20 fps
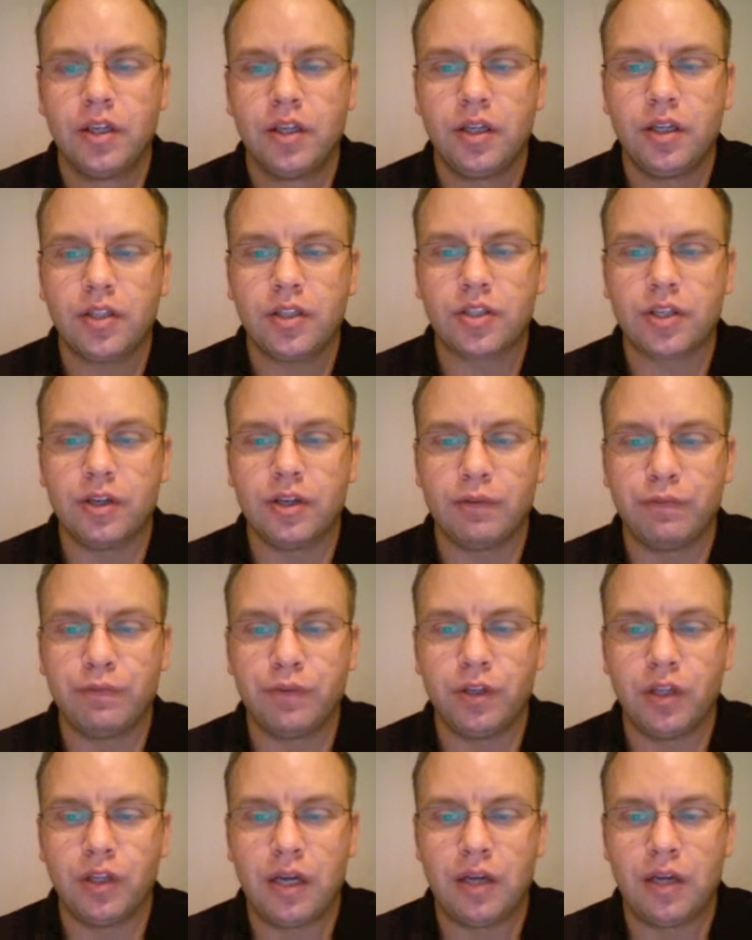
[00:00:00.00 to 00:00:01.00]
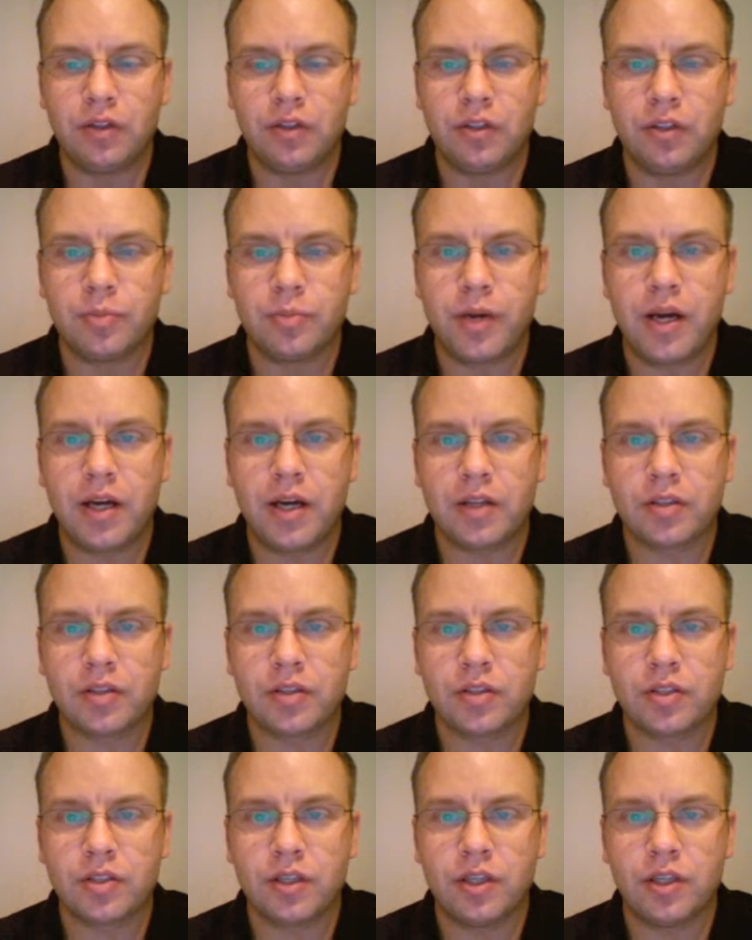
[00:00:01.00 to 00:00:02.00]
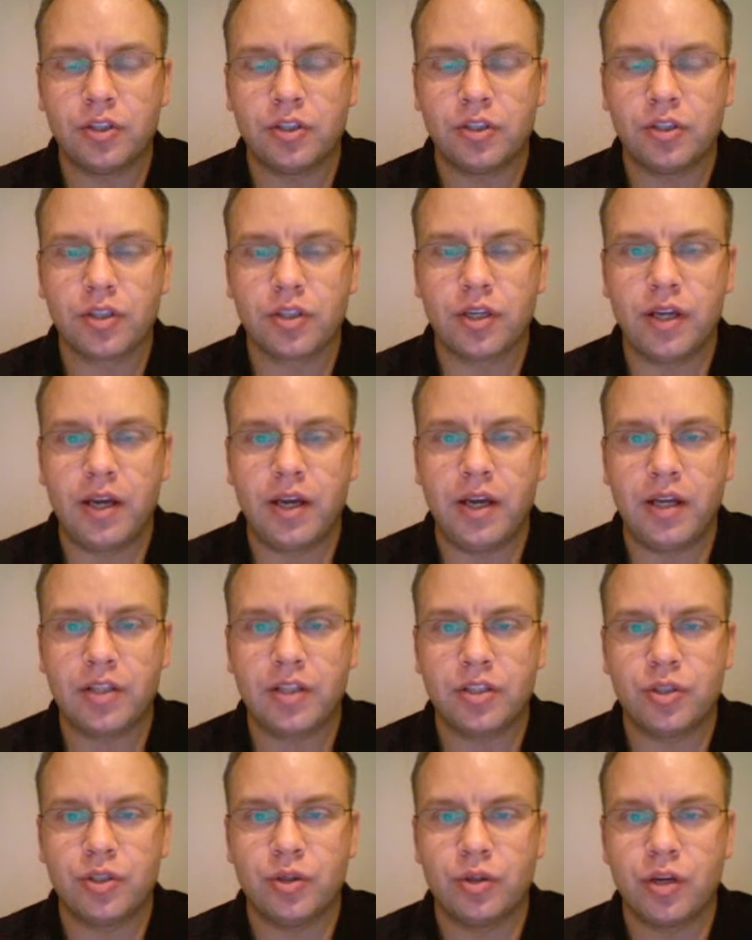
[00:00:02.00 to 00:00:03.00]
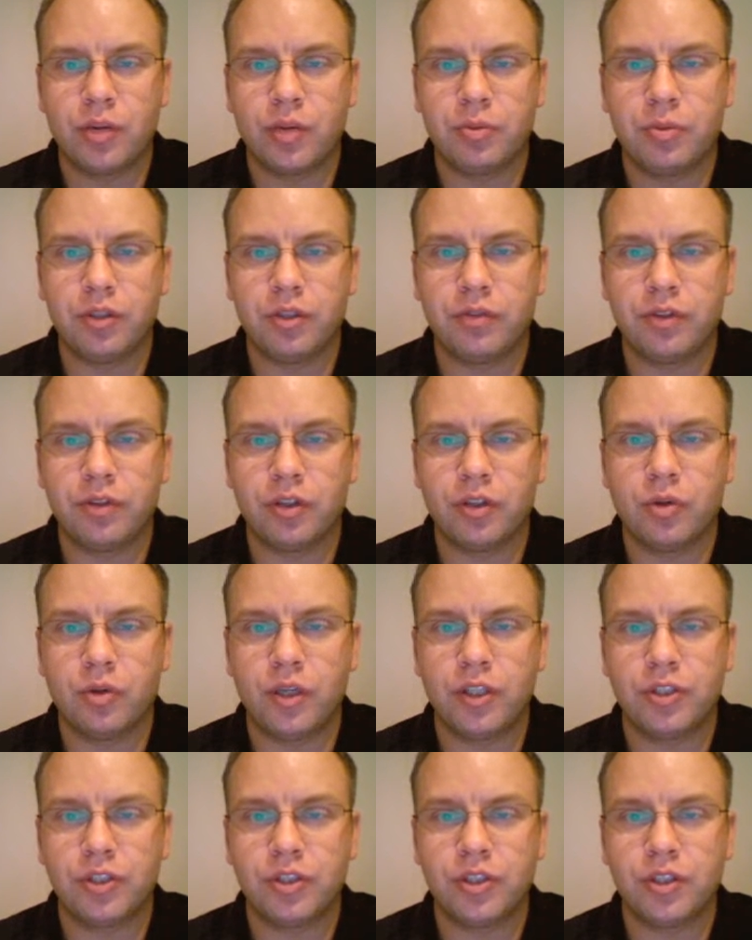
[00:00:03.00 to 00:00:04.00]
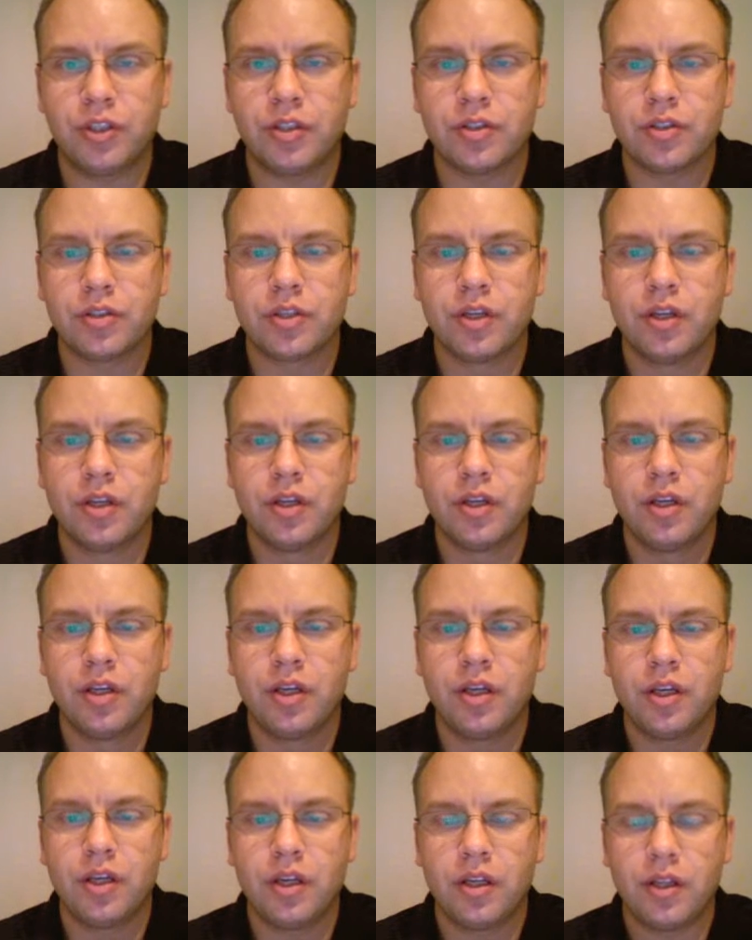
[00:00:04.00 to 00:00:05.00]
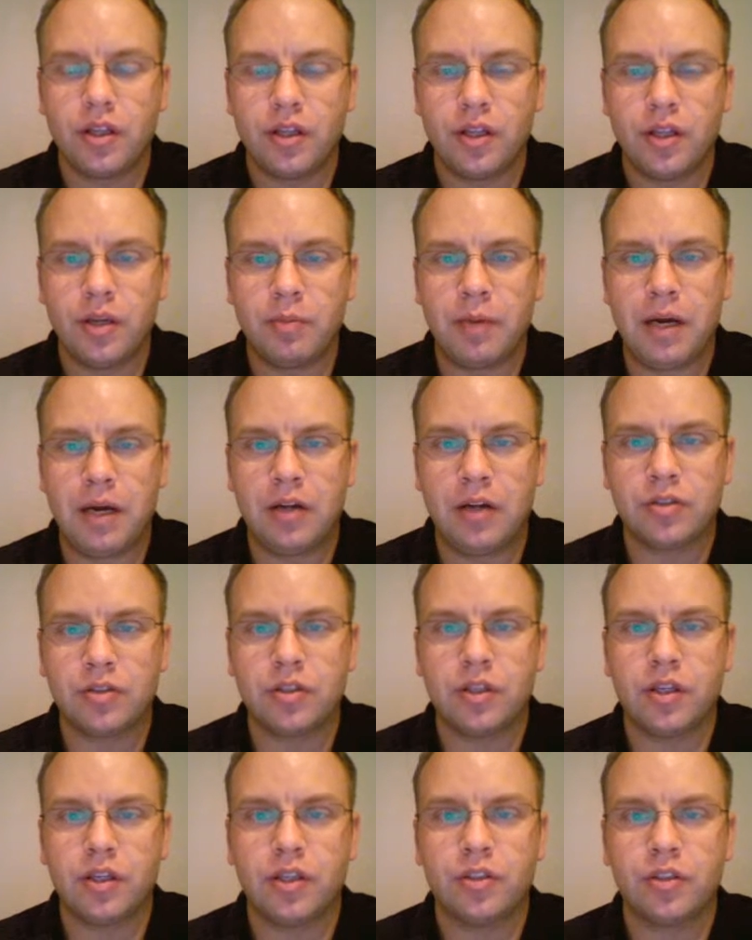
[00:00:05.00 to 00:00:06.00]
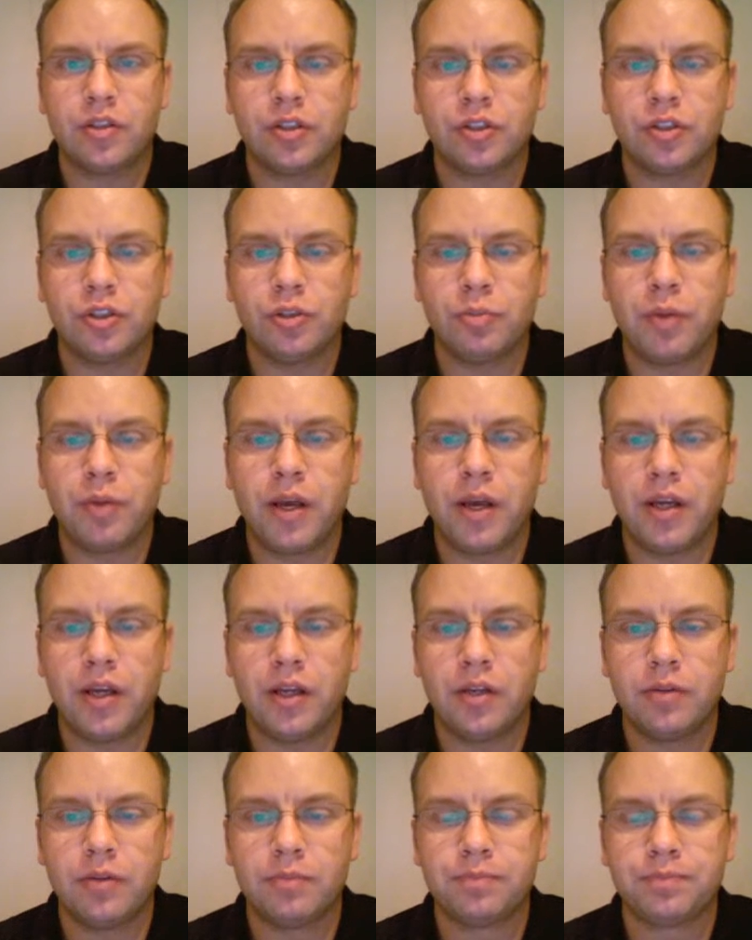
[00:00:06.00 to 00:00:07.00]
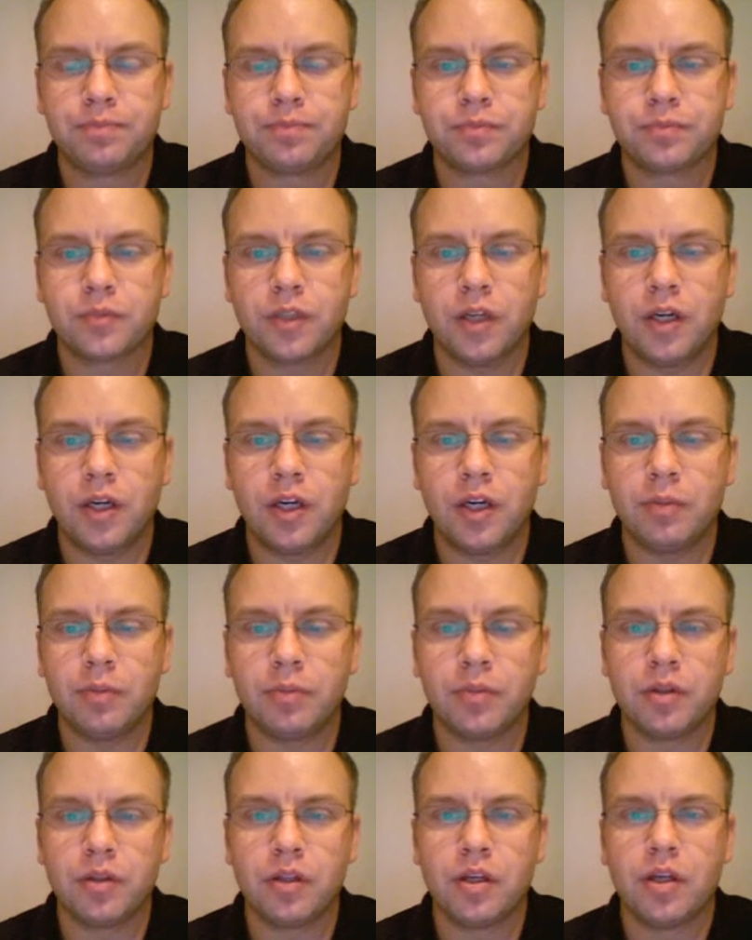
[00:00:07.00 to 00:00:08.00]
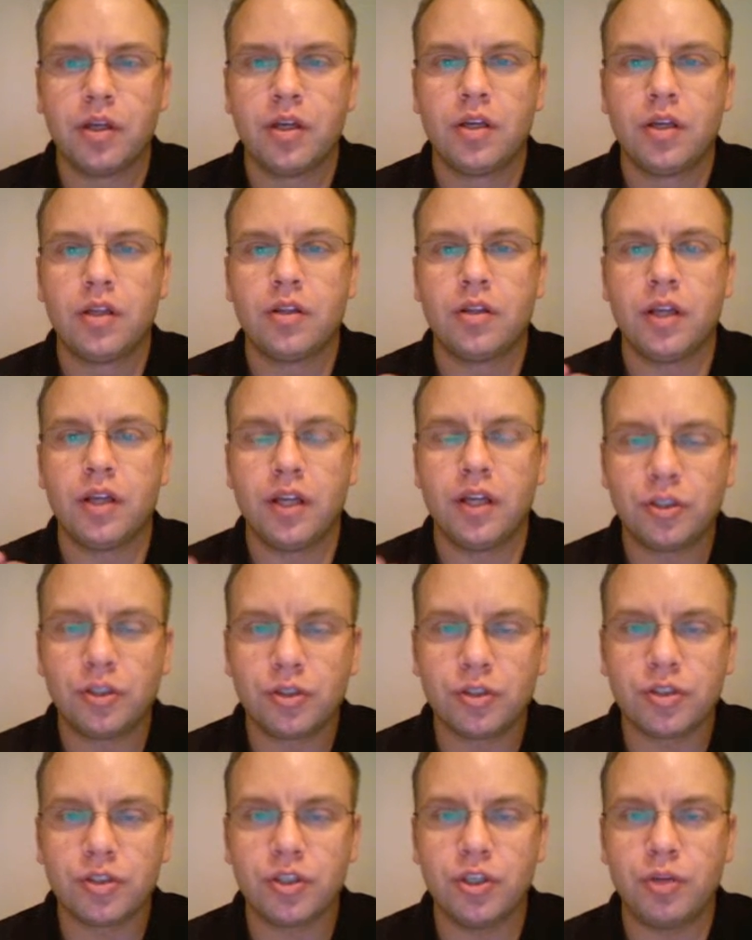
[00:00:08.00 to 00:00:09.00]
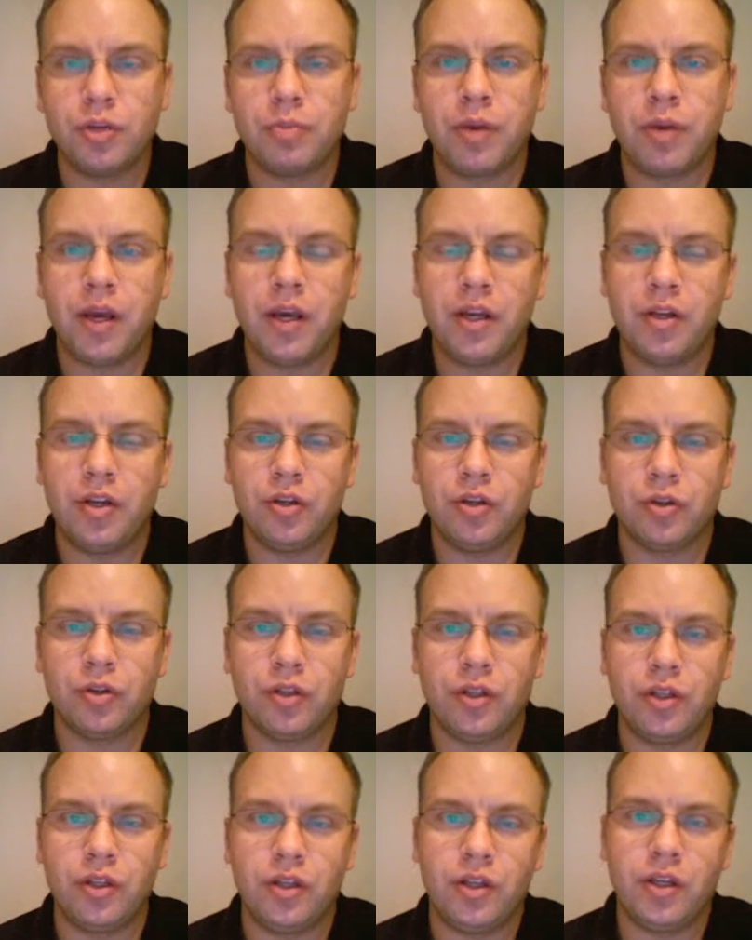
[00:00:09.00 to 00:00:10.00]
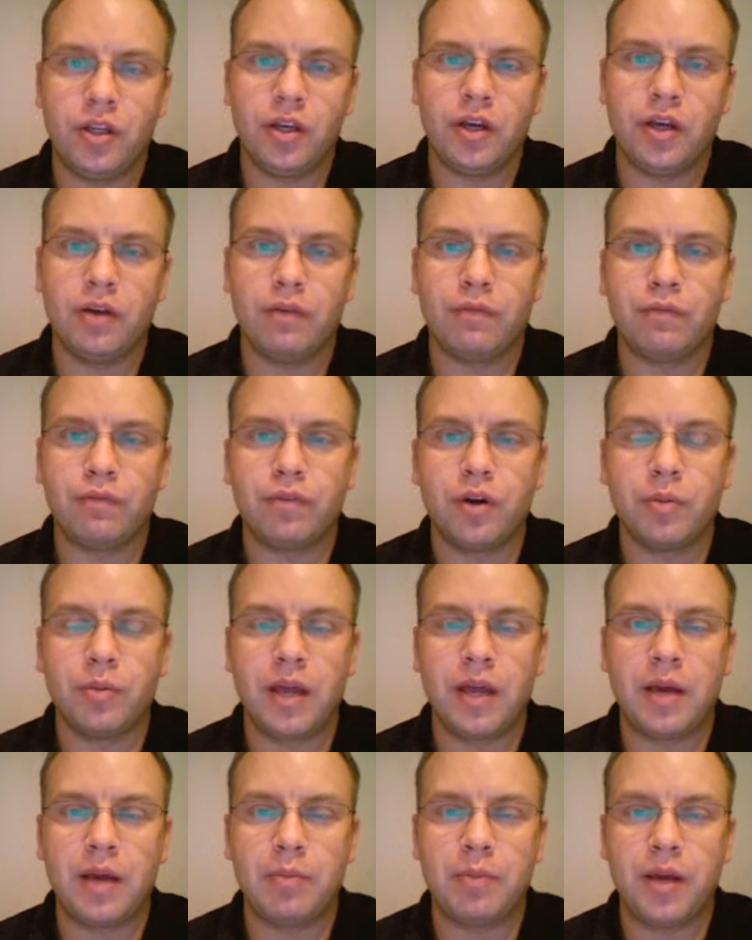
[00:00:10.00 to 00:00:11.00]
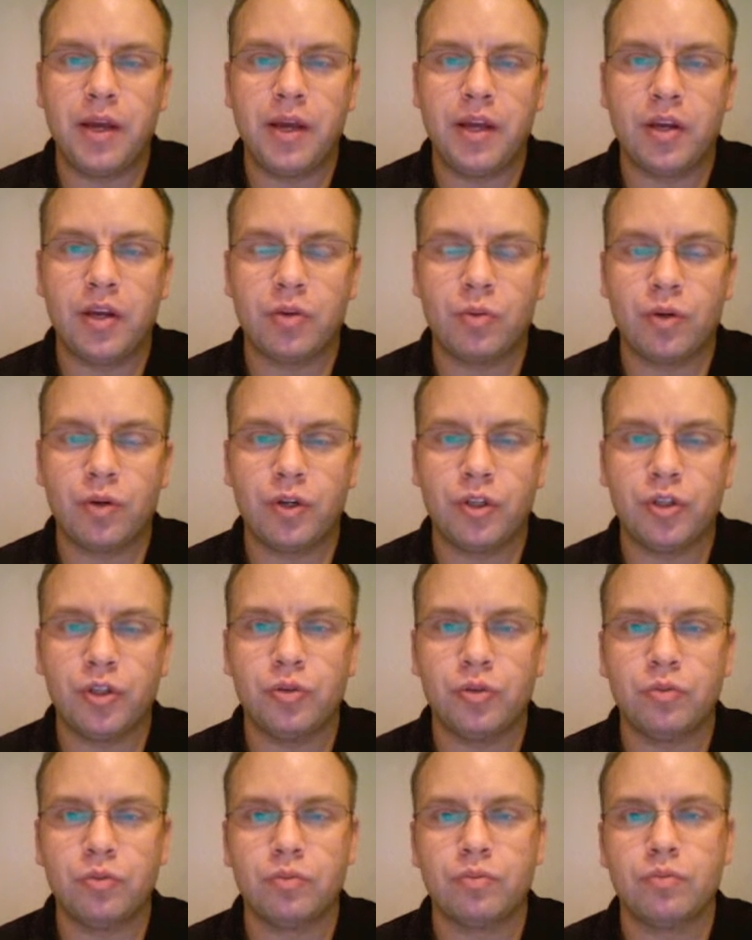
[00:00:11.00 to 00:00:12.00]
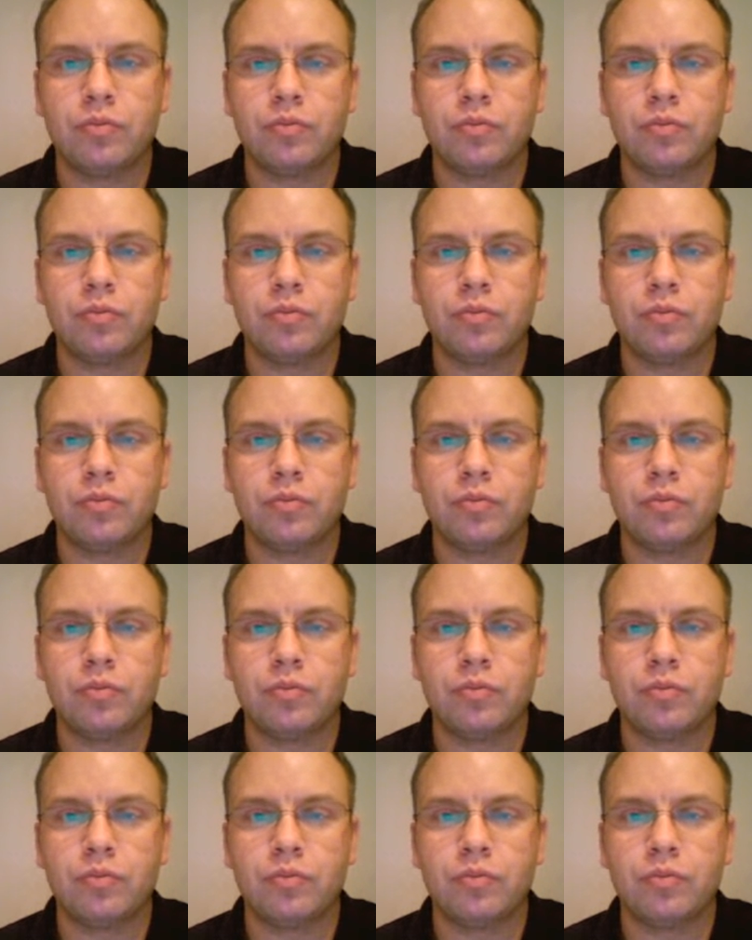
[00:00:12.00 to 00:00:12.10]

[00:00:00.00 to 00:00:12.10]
it's going to fill out these boxes here. It's just going to ask you a couple different questions, the amounts of the interest you paid. The interest that you paid you'll get from that bank where you